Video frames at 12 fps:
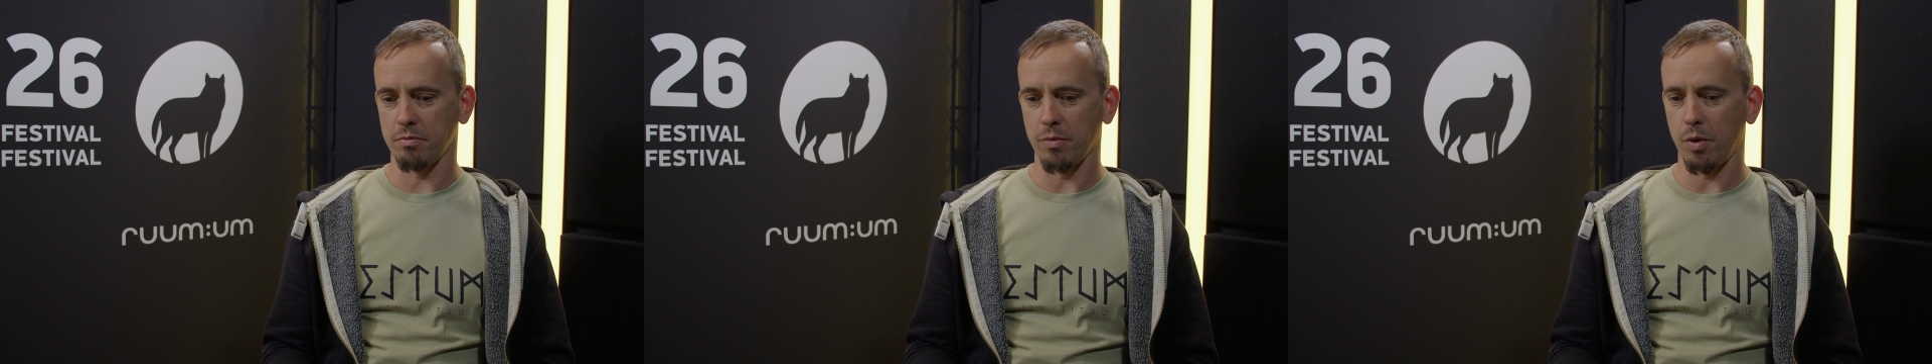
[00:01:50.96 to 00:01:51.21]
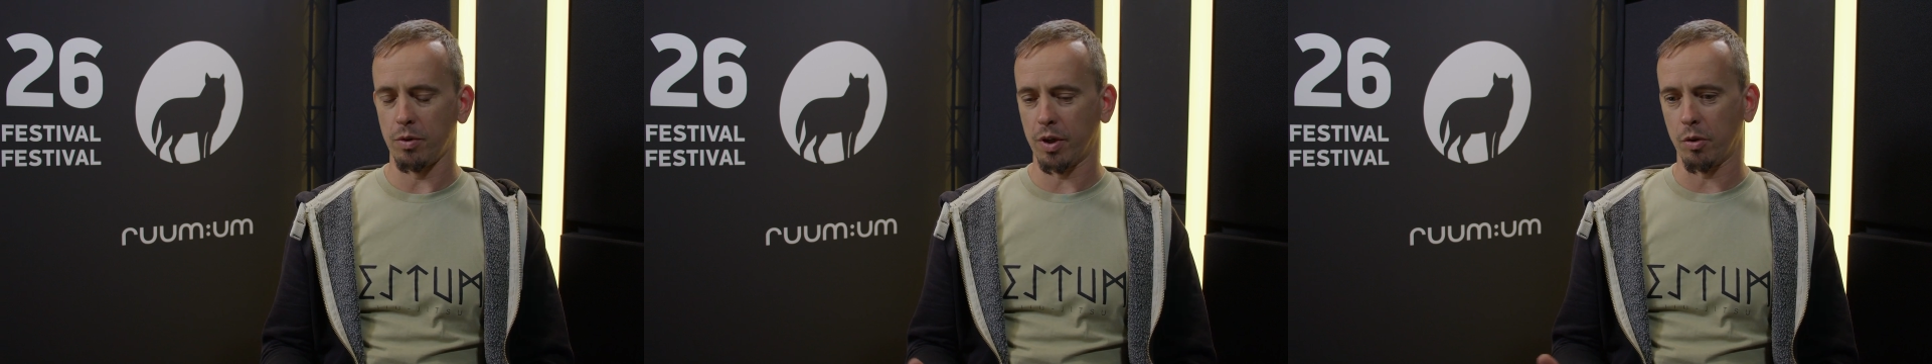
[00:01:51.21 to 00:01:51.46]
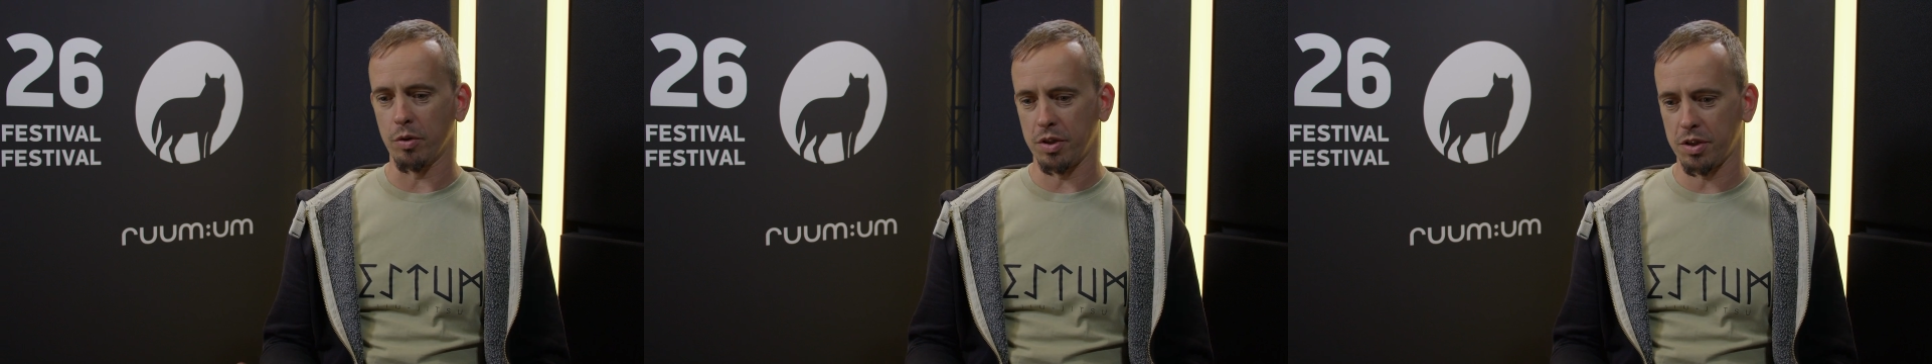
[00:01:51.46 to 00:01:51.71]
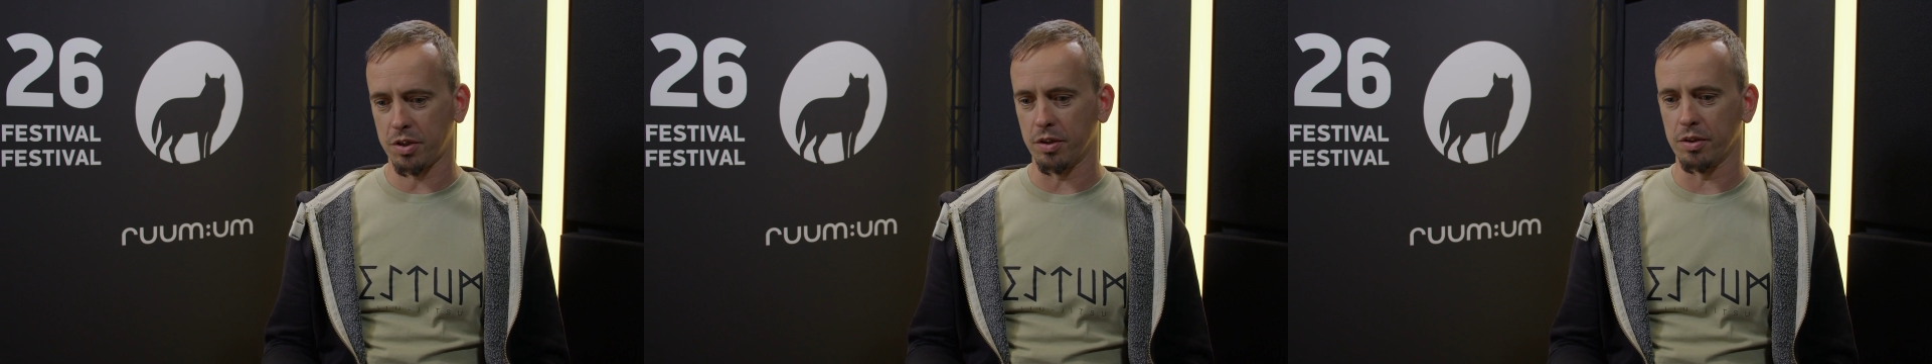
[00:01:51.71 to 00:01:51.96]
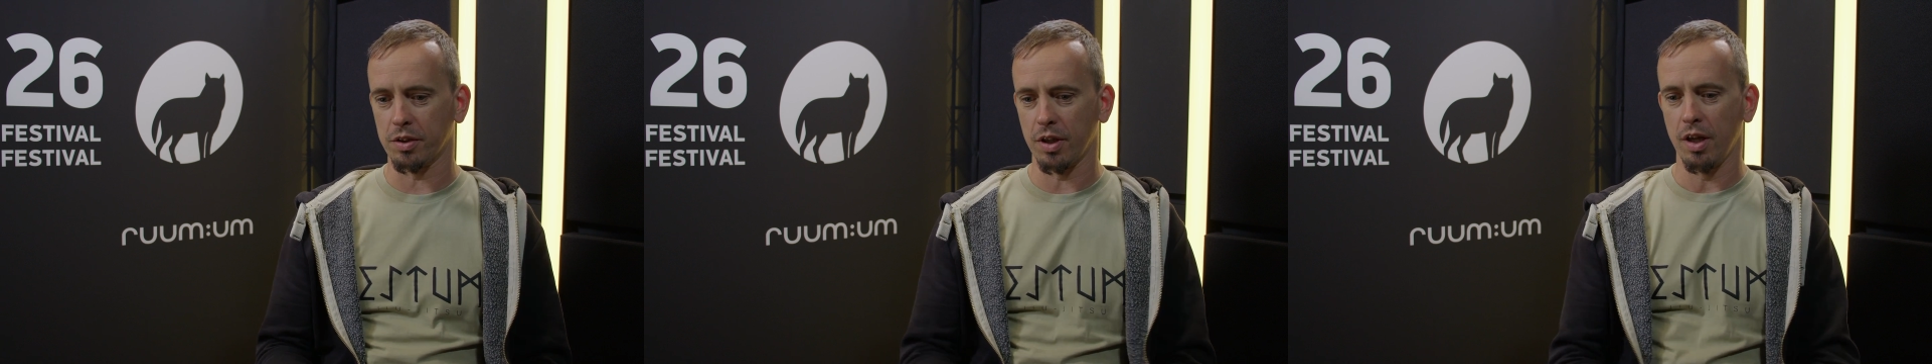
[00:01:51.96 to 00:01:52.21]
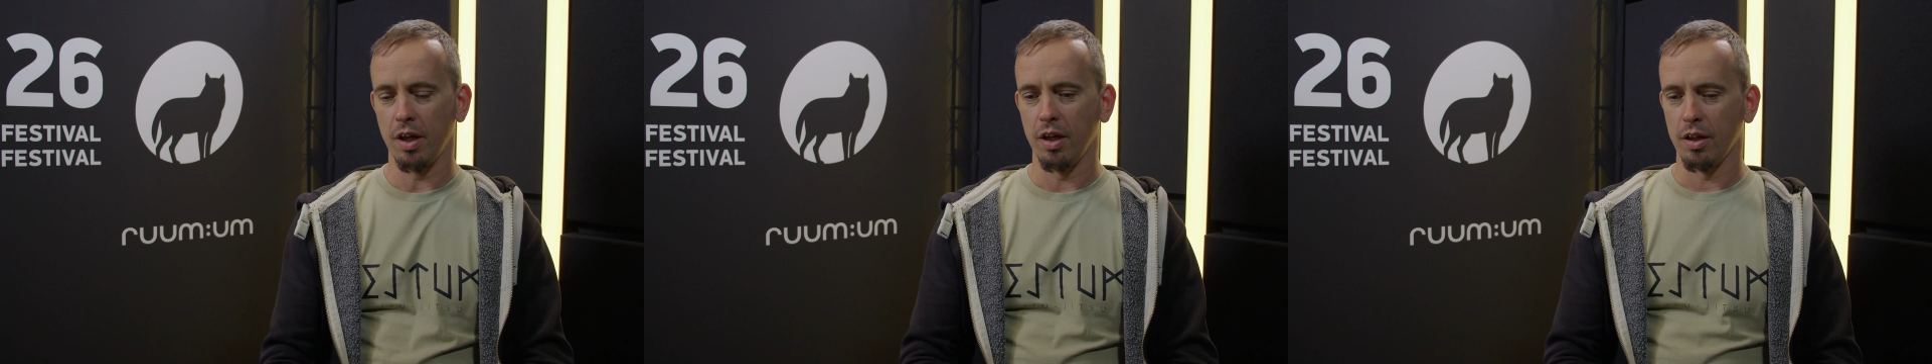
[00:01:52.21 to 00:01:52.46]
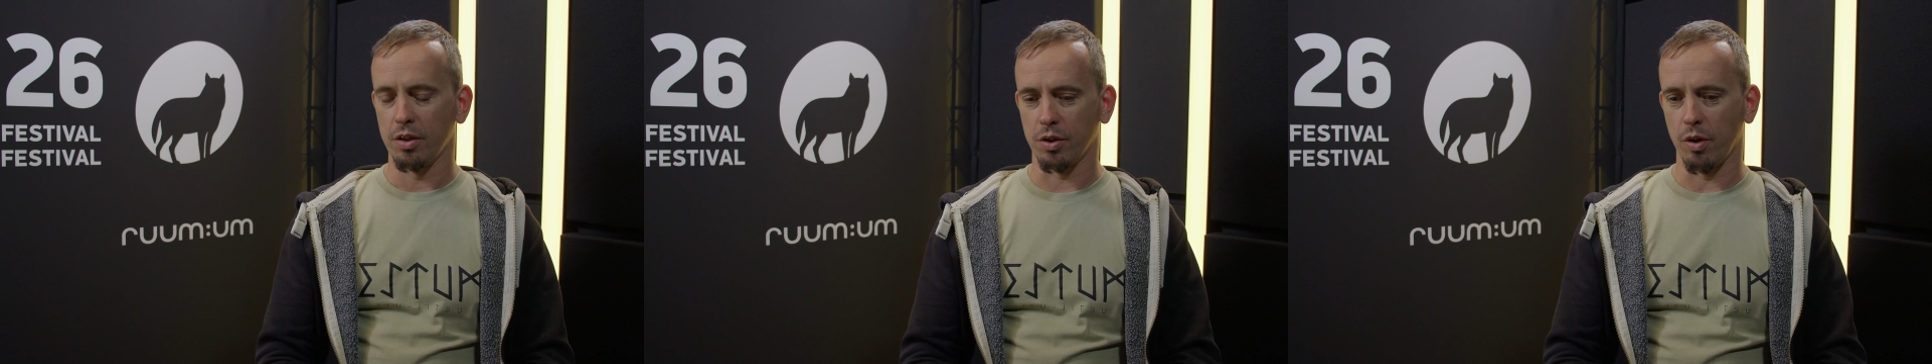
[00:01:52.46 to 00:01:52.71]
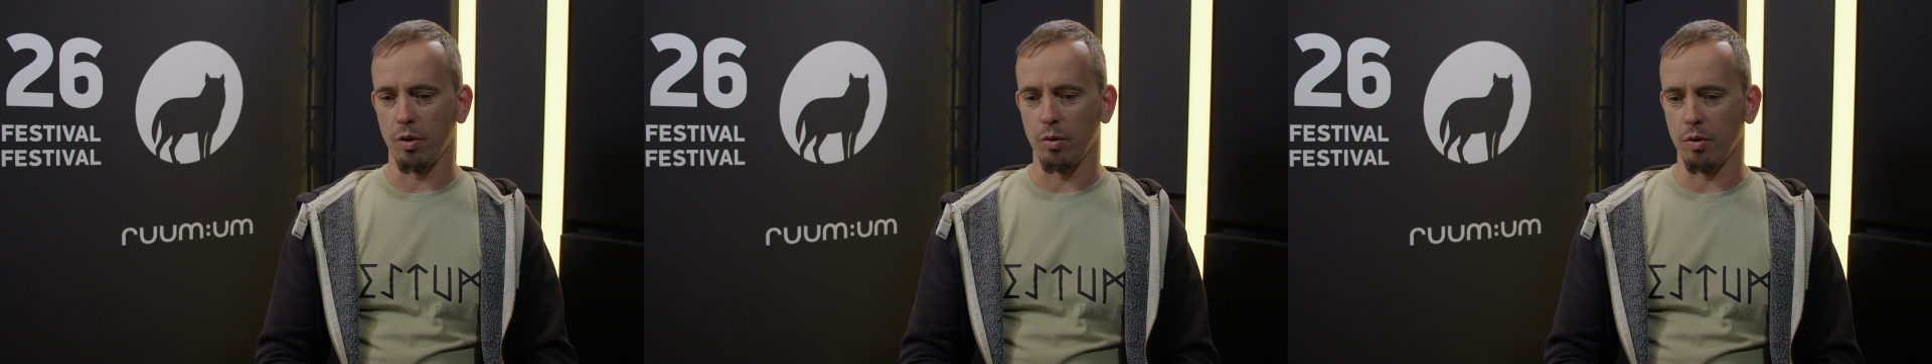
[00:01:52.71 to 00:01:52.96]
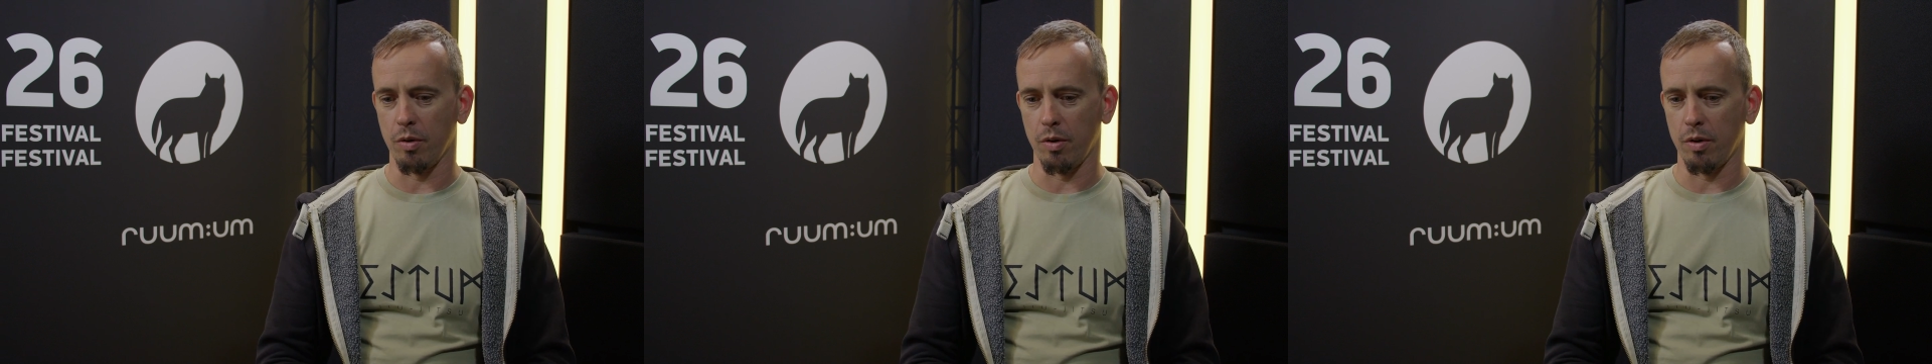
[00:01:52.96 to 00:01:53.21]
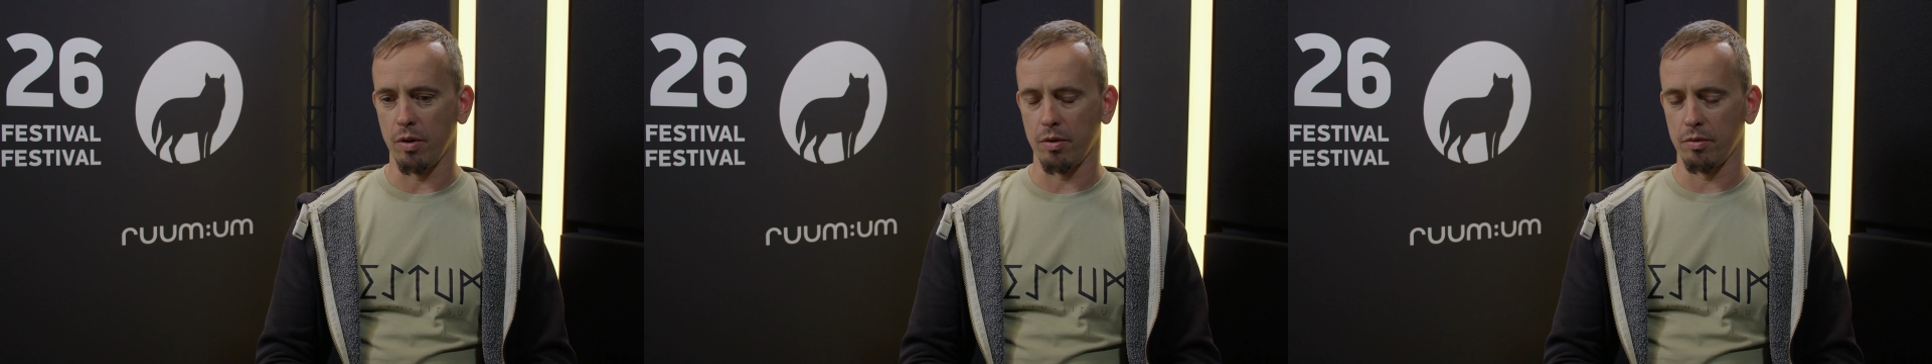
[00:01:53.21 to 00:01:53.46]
all the conditions. So